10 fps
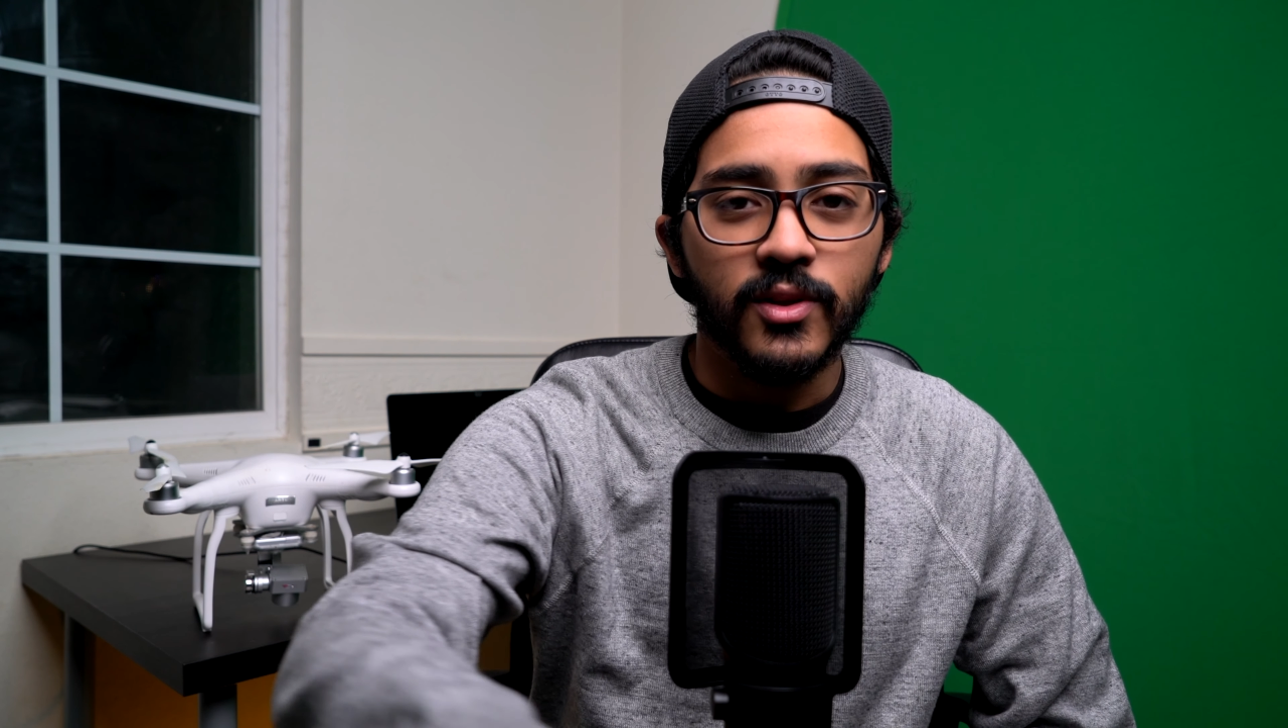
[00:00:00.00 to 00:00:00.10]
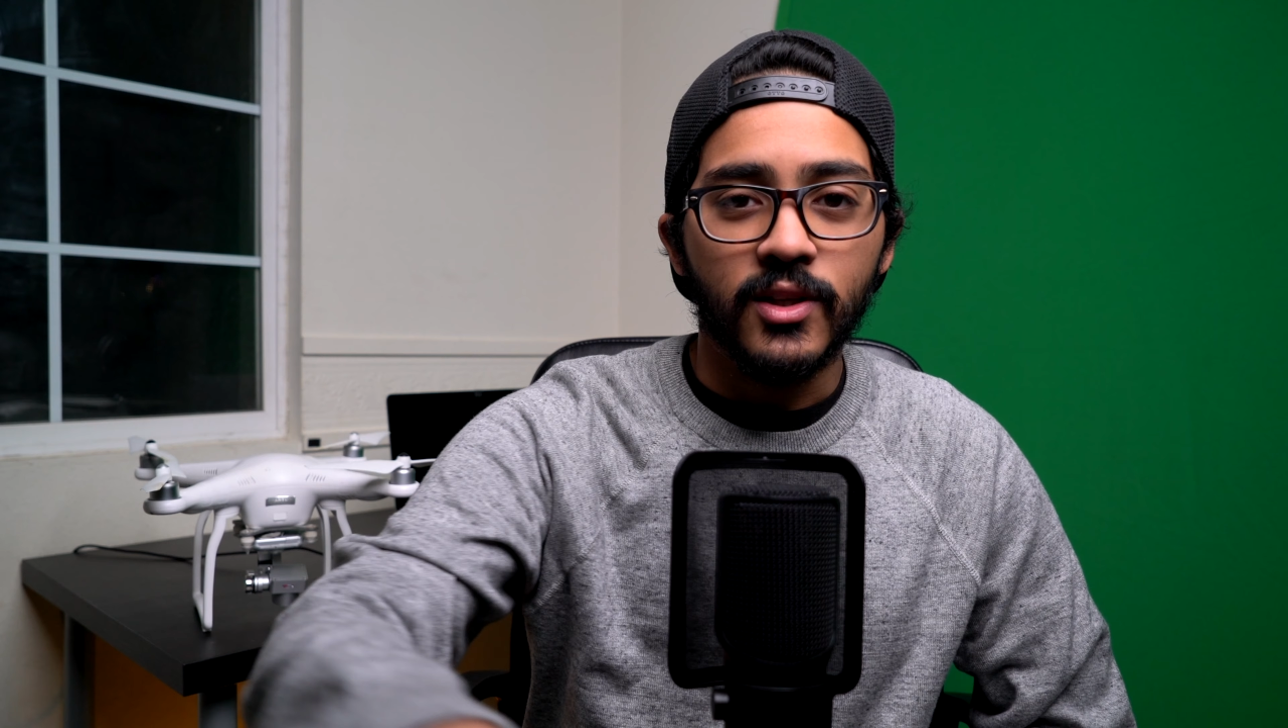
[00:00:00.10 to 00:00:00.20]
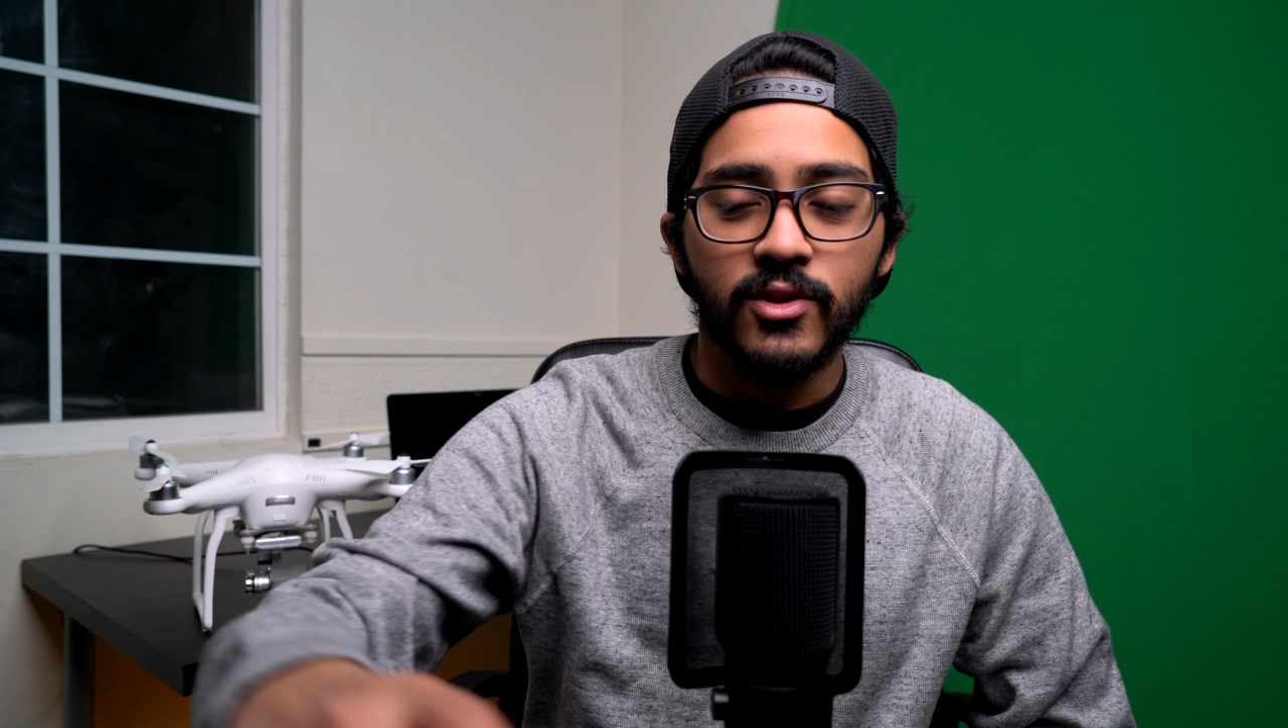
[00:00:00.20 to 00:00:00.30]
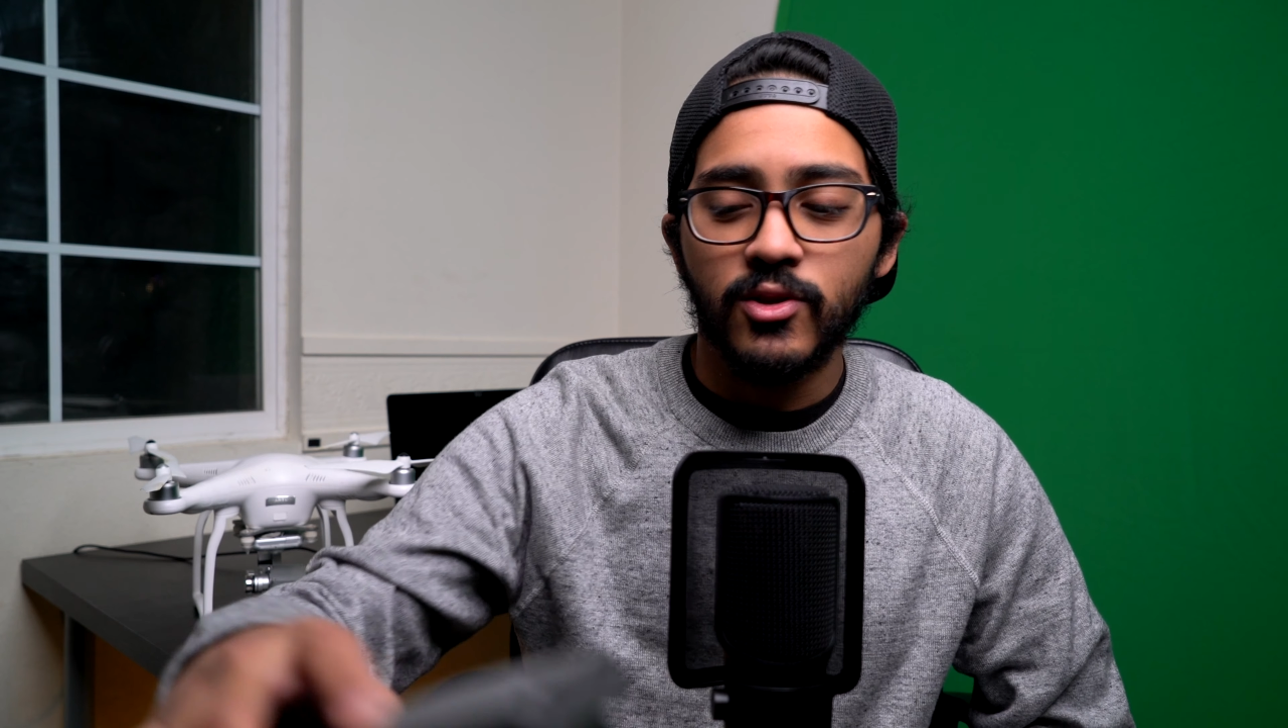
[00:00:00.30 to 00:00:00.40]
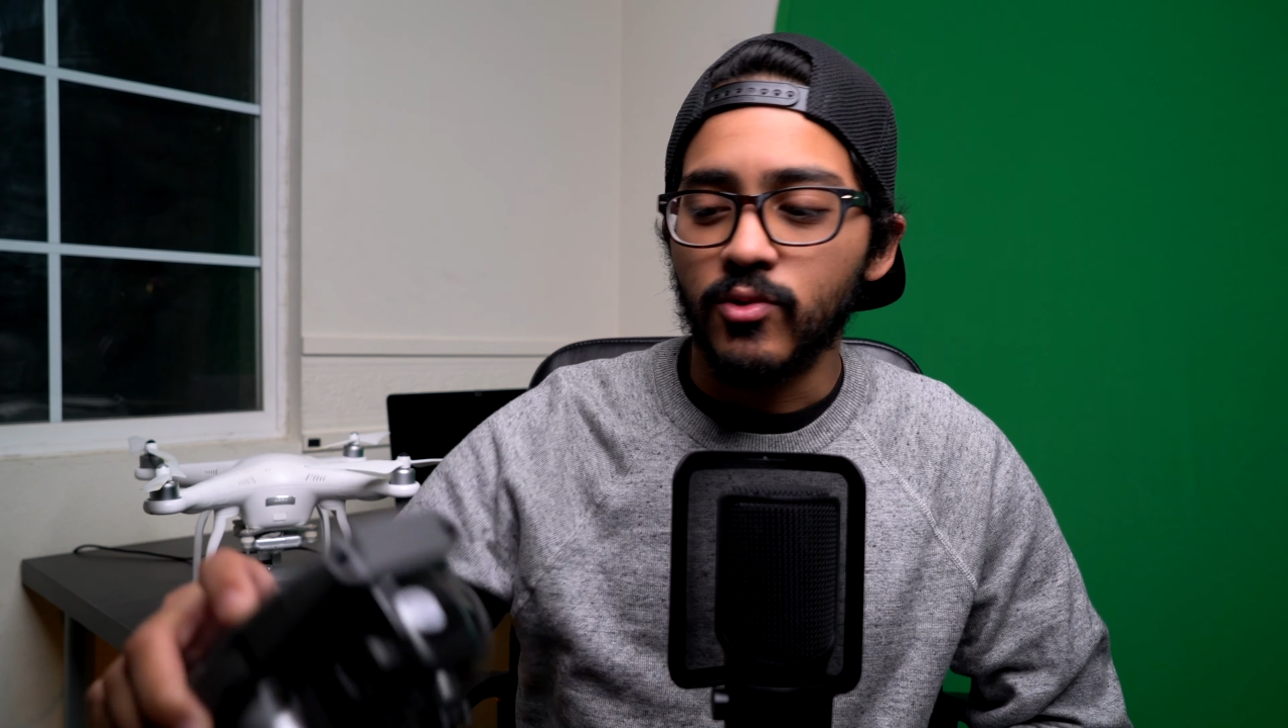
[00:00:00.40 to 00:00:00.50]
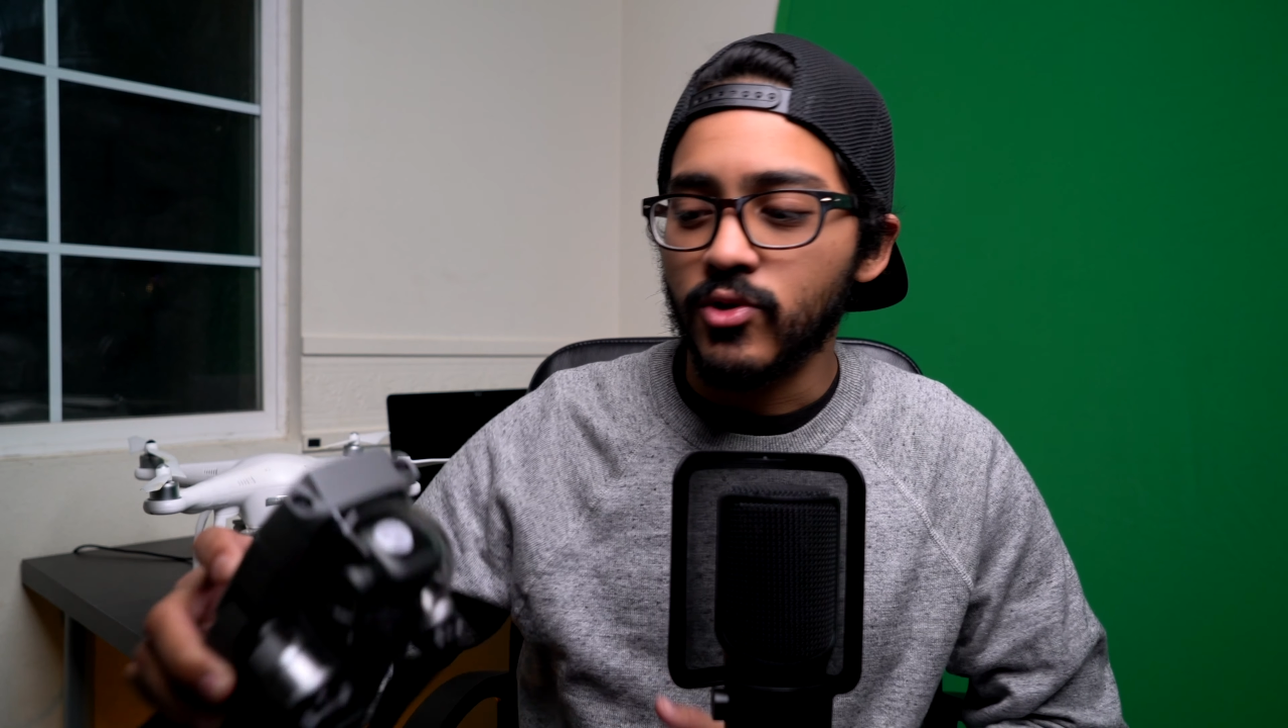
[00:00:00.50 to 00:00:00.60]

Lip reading: these two